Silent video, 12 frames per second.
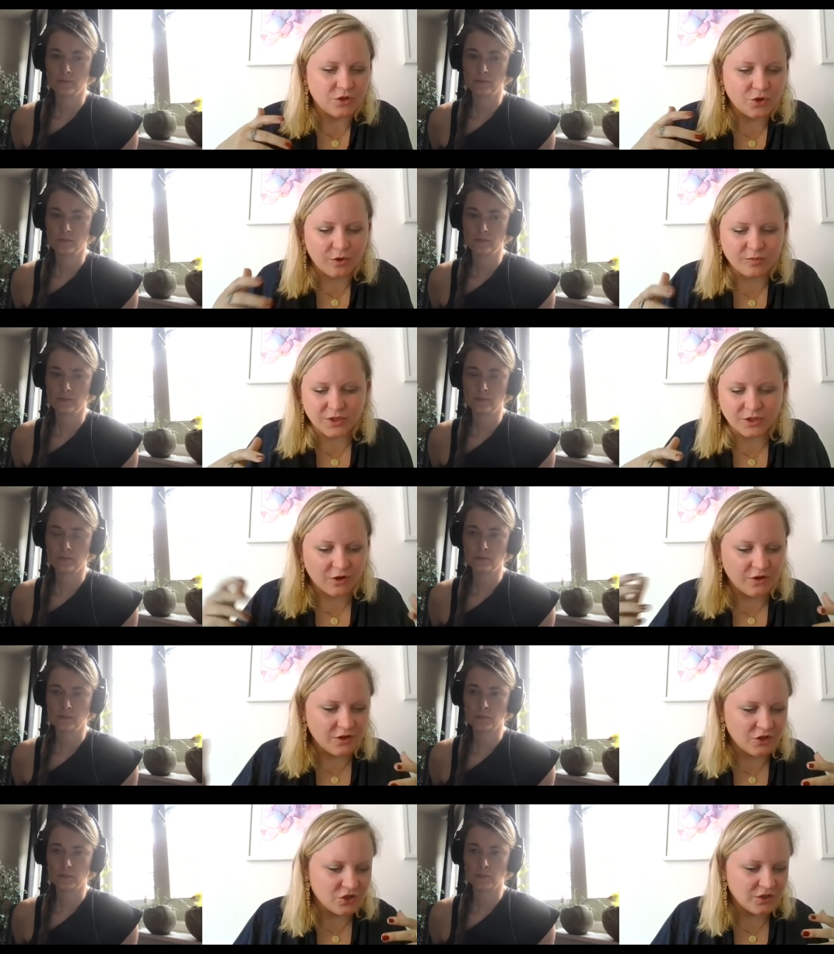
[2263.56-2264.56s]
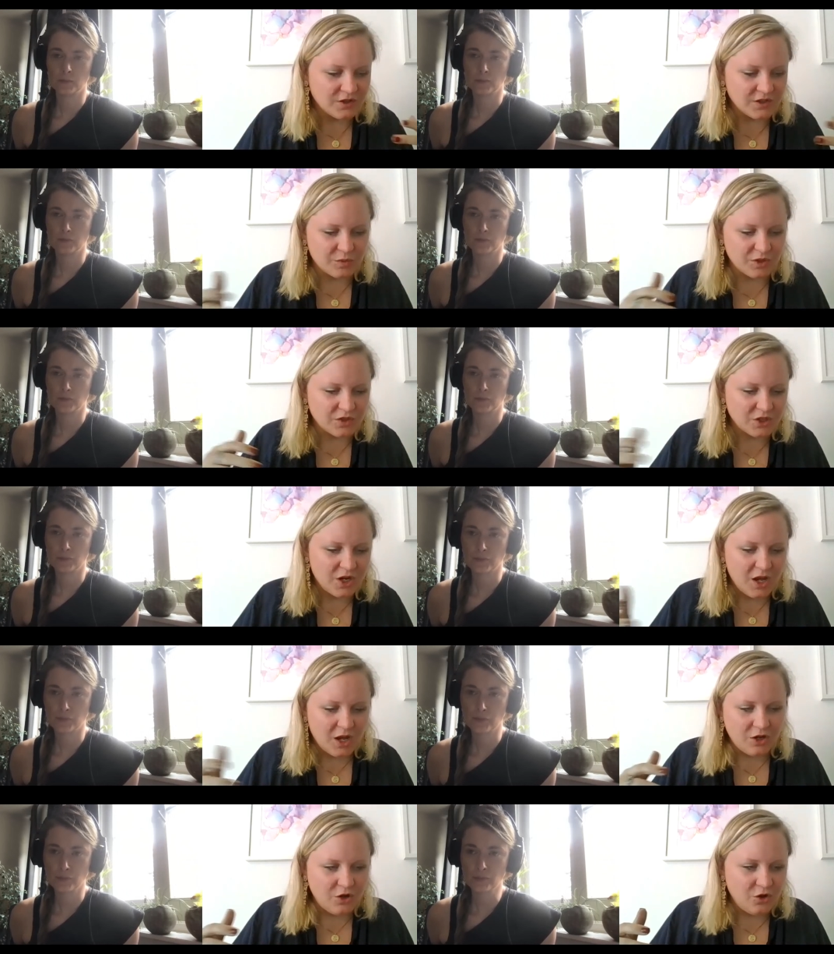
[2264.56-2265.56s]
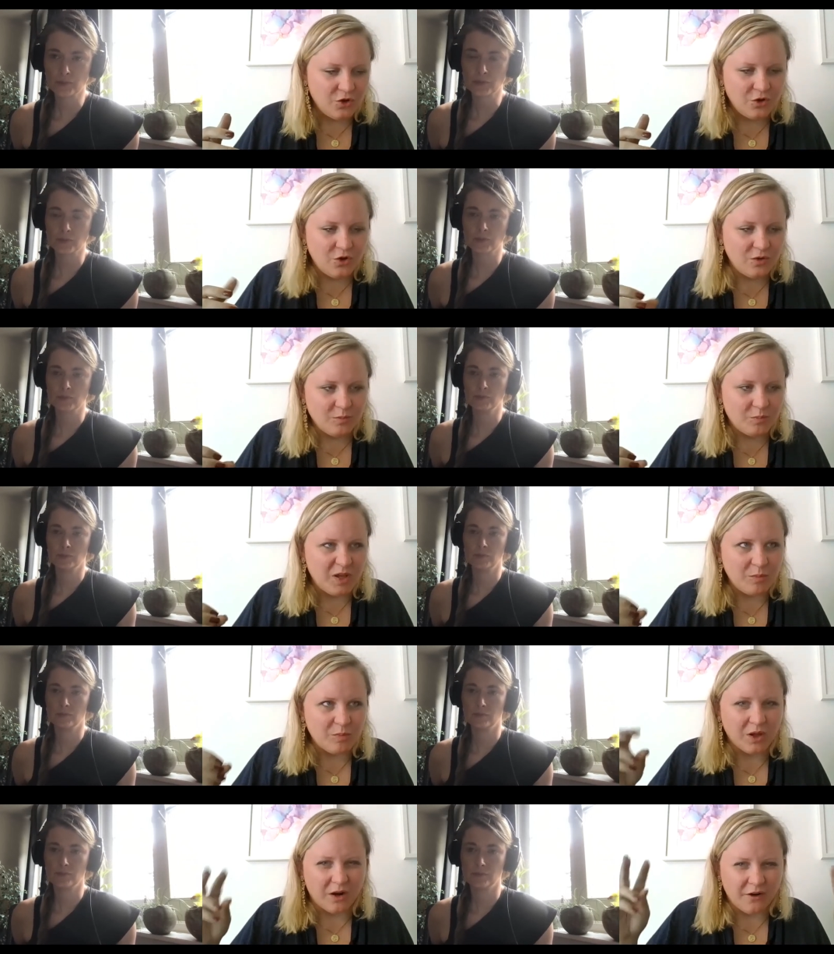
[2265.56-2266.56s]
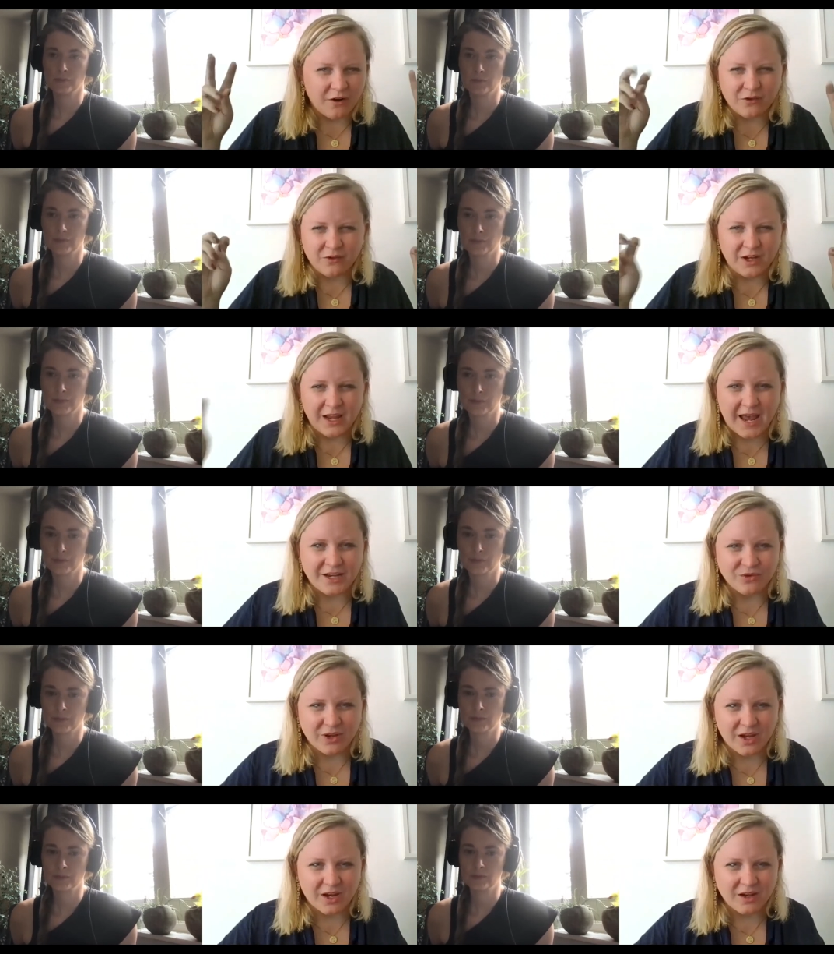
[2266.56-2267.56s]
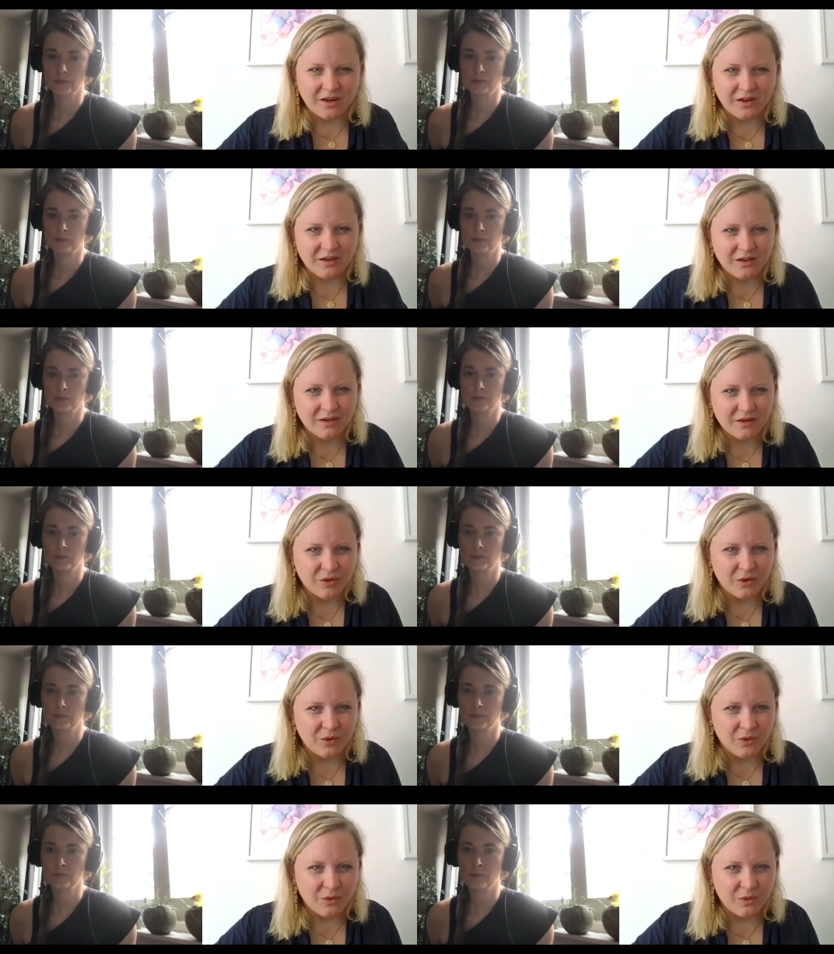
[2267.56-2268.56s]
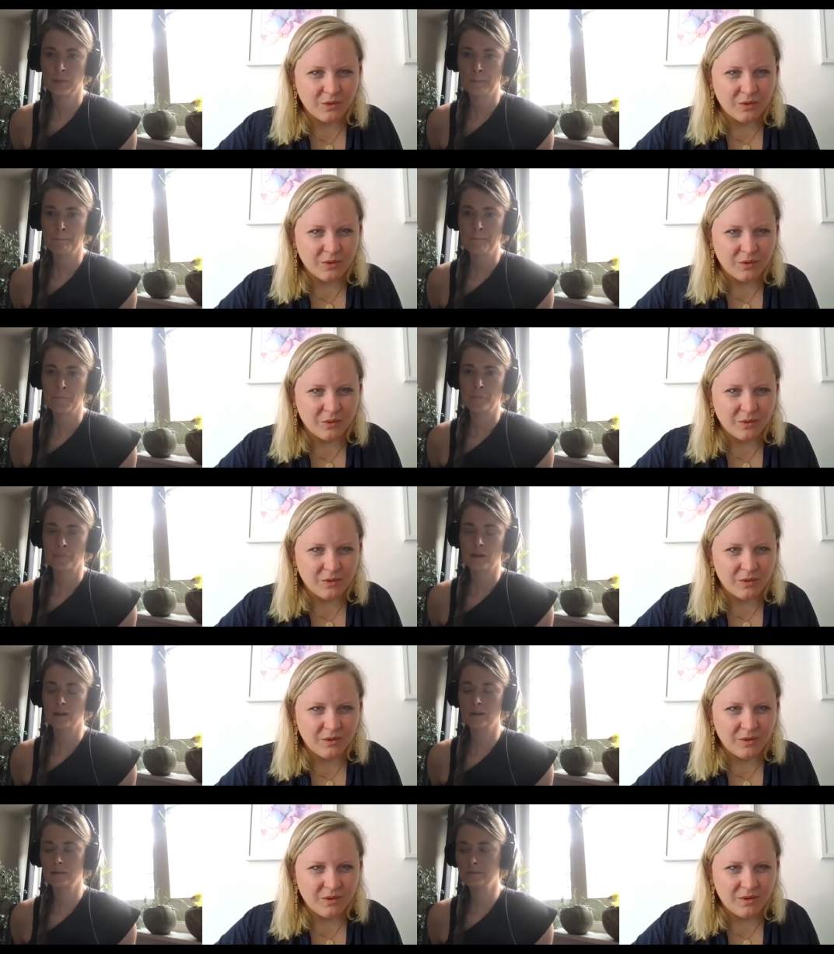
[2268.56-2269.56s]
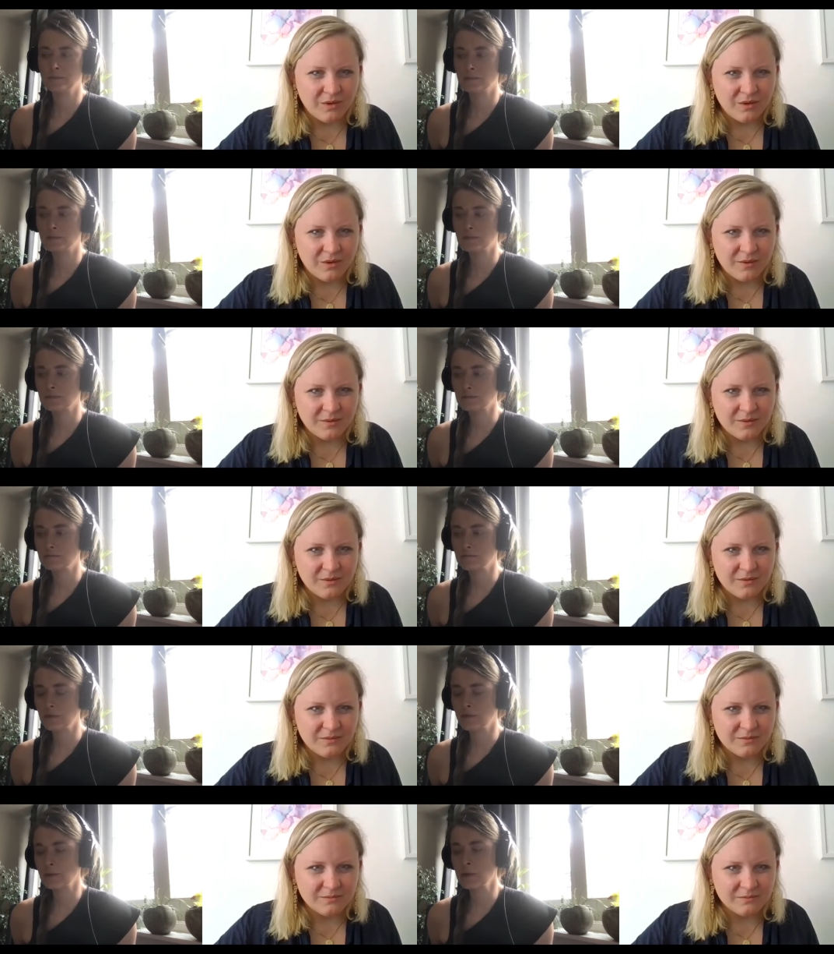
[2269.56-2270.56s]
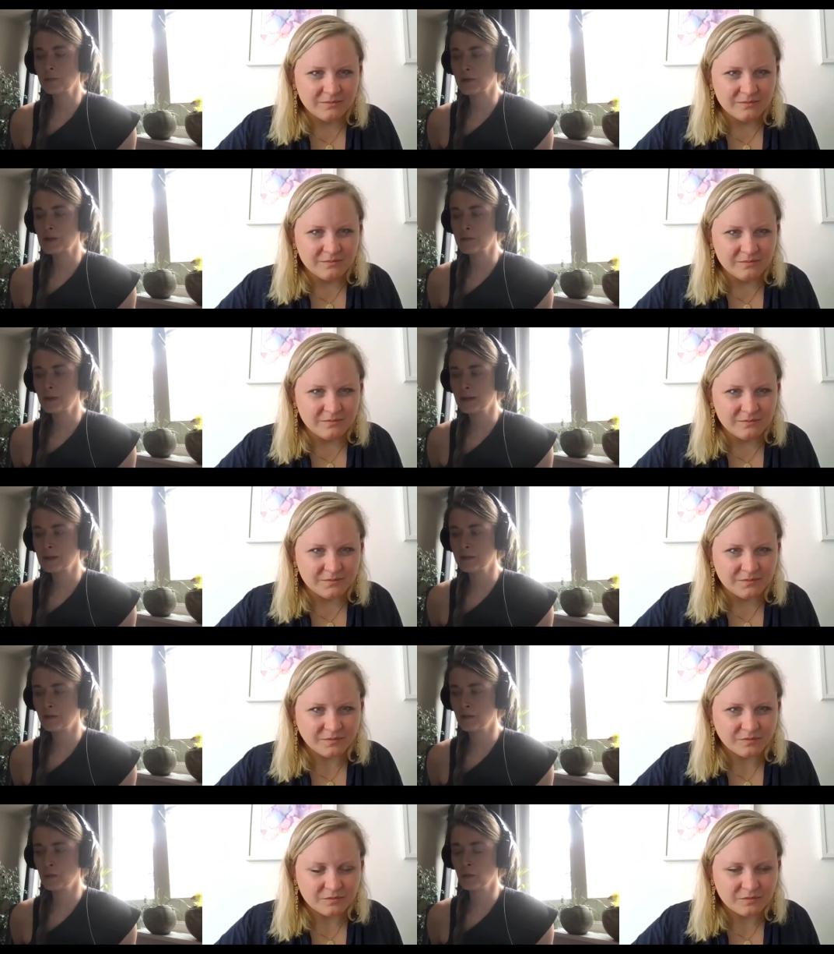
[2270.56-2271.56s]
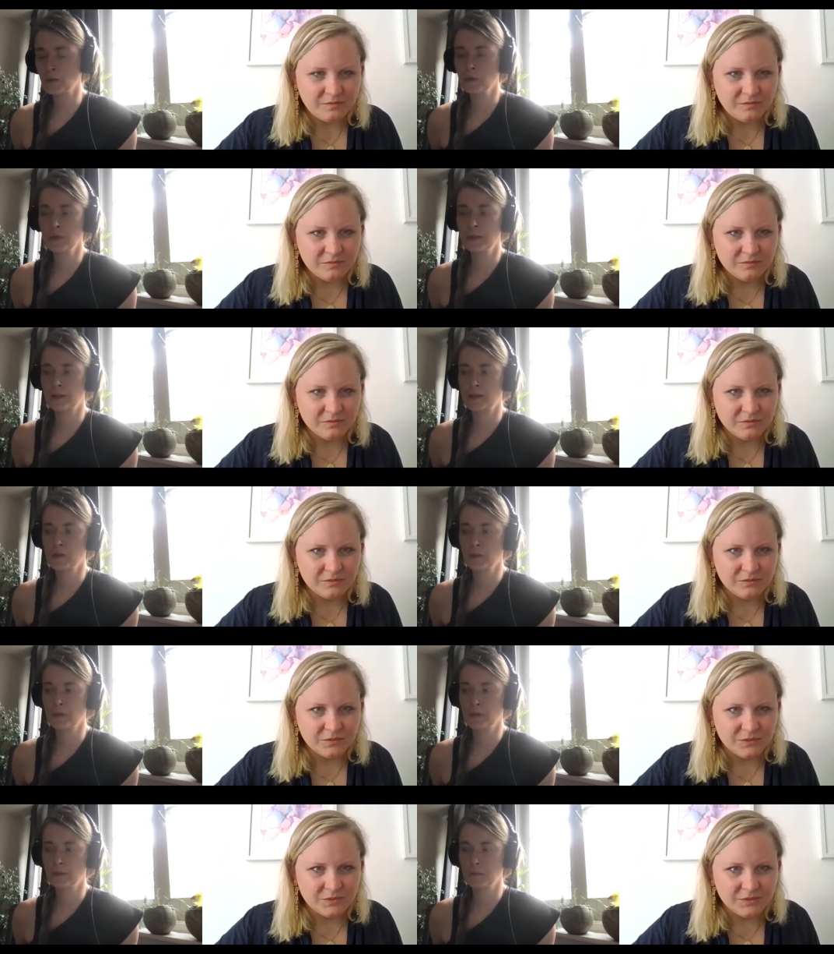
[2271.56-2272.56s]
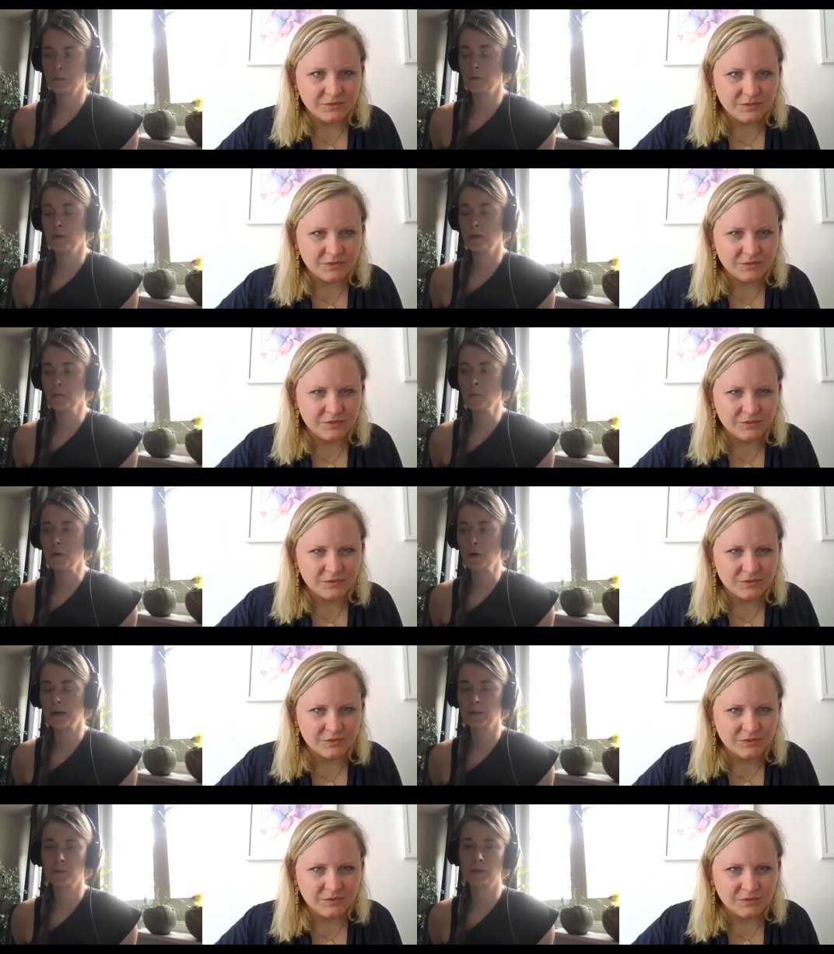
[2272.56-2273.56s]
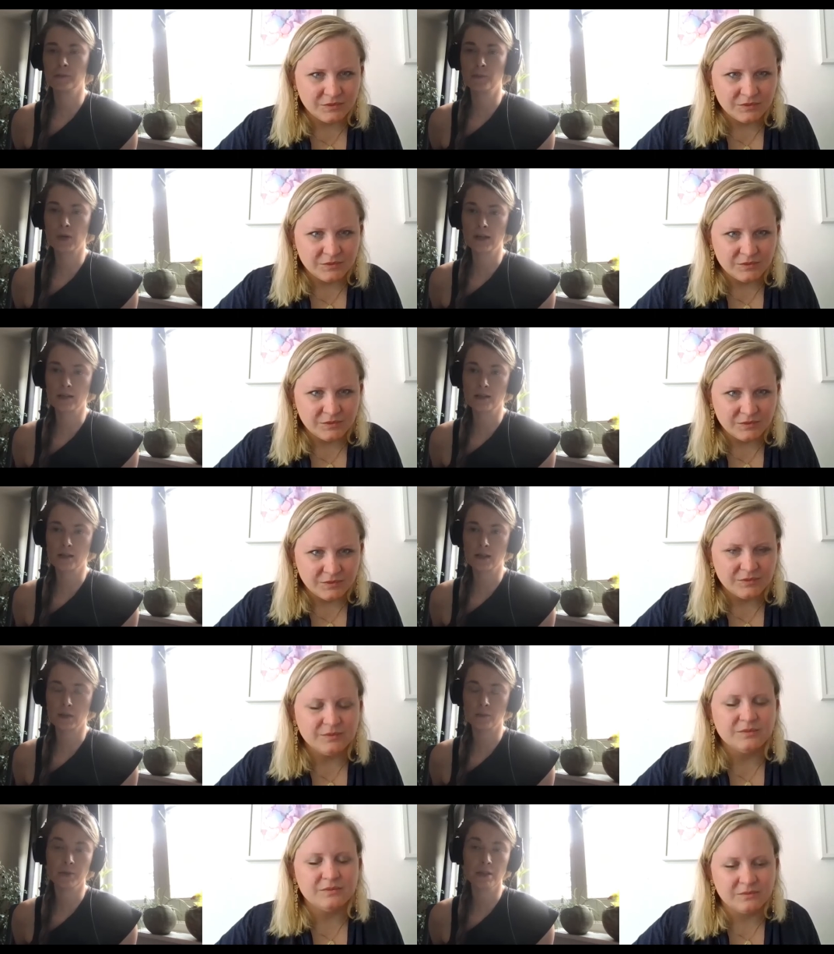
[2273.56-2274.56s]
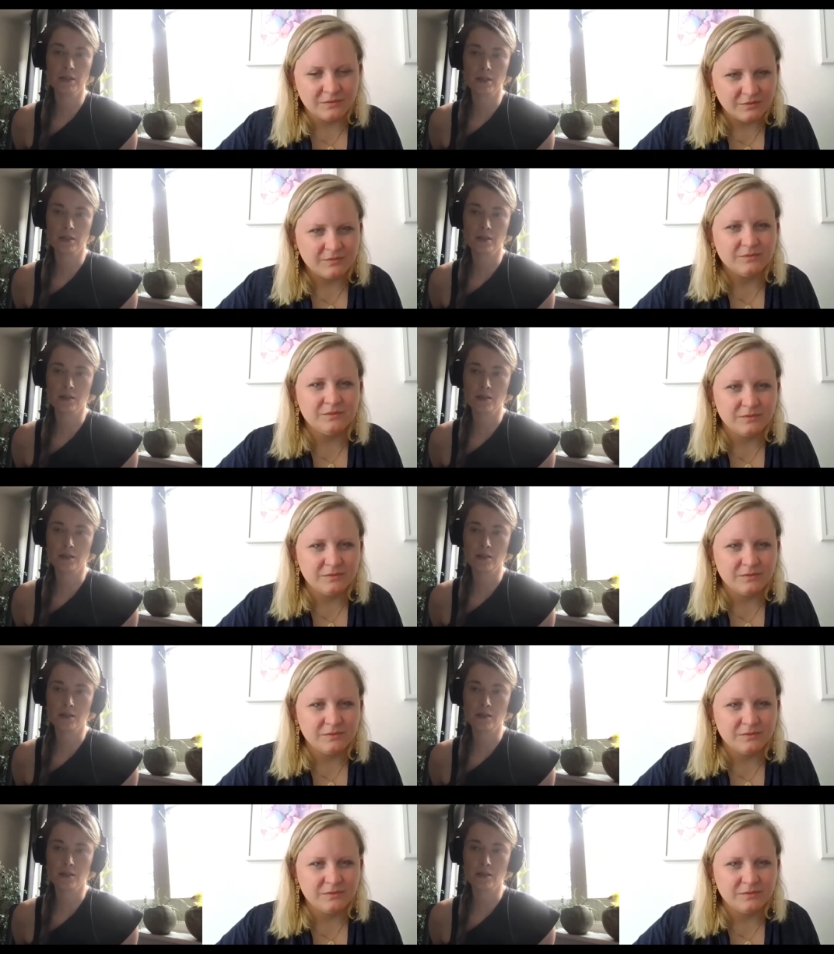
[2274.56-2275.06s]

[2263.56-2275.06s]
Speaker 1: the terms and conditions which people are not really educated
Speaker 2: um, from the perspective of what we are doing, we are working with brands and businesses.